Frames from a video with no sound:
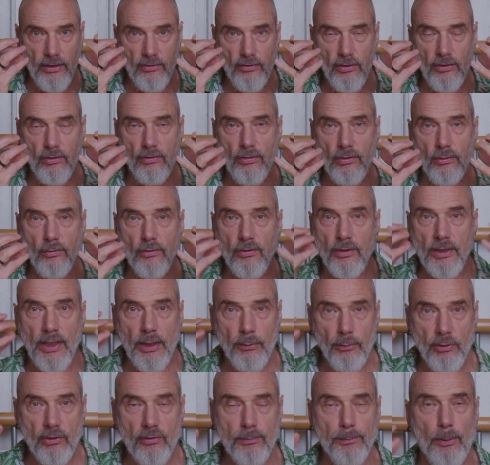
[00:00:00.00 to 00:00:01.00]
tissues, and they're
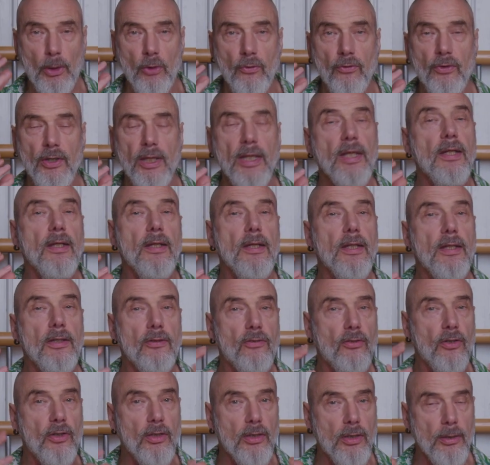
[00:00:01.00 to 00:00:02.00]
responding
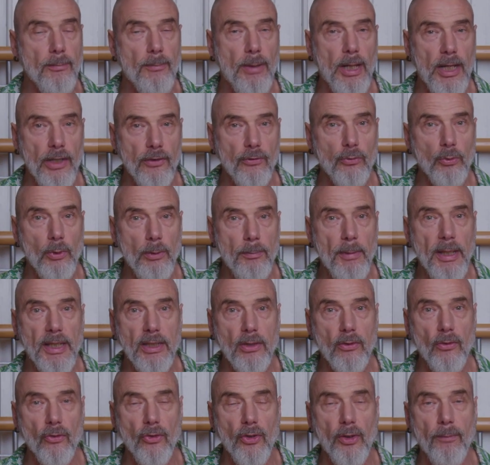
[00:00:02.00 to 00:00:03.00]
to the demands we
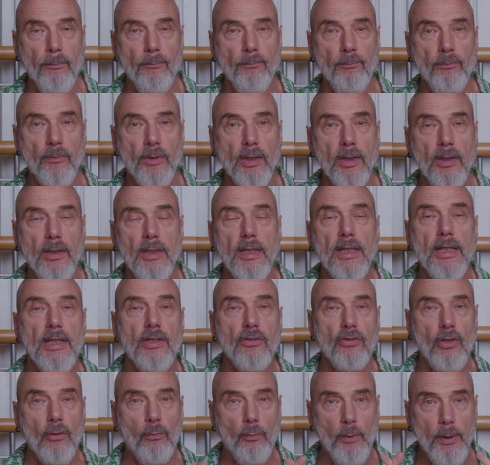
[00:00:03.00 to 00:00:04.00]
make on them.
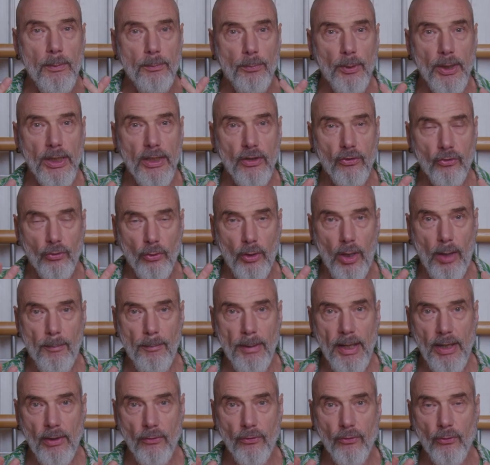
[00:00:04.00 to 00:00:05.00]
So if we breathe through our
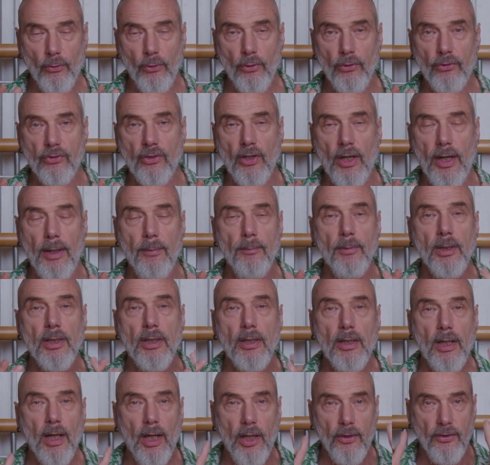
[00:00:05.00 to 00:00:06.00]
mouth all the time,
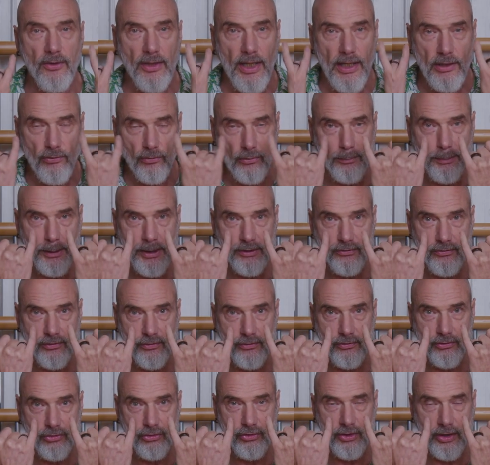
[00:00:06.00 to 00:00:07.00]
our nasal
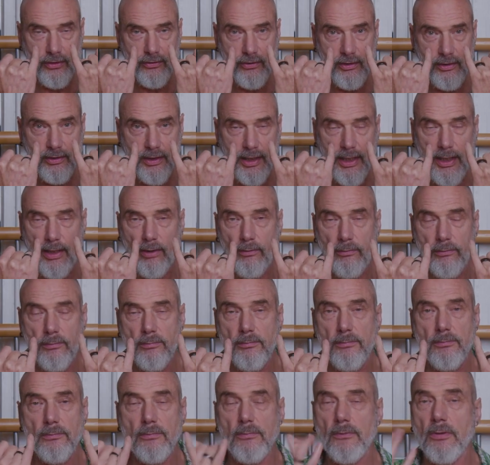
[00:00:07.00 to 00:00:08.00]
passages are shutting down.
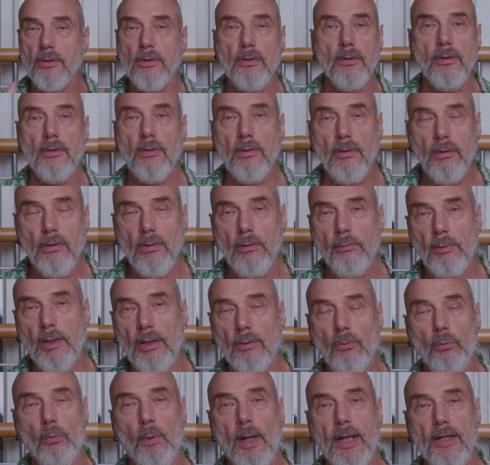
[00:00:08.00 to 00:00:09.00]
Well,
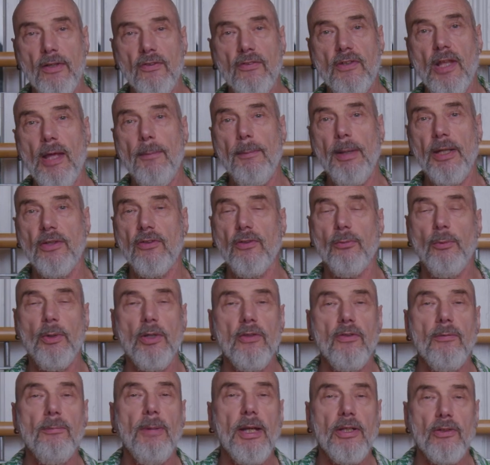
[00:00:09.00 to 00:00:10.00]
why does that matter? What
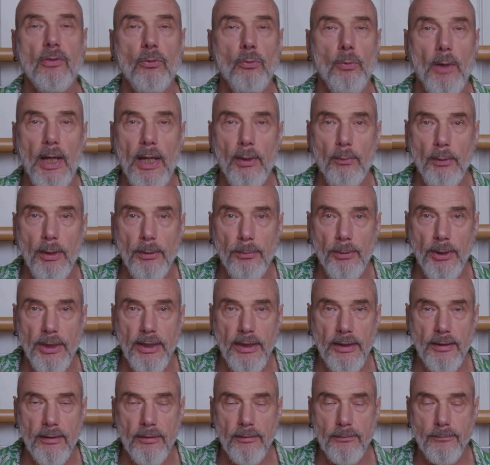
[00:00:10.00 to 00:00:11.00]
does it matter where we breathe?